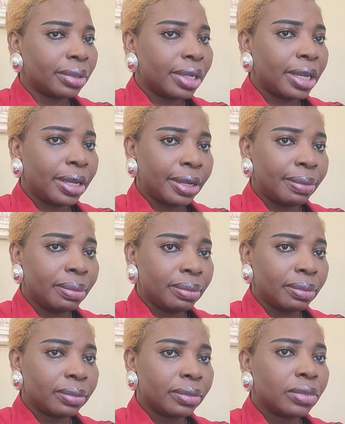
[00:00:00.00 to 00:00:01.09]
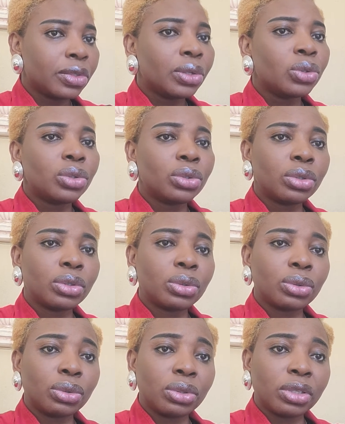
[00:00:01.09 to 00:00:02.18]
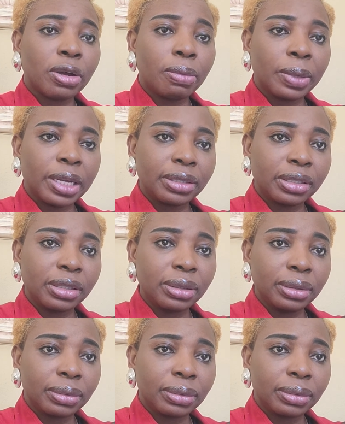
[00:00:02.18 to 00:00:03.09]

came to to tell Blessing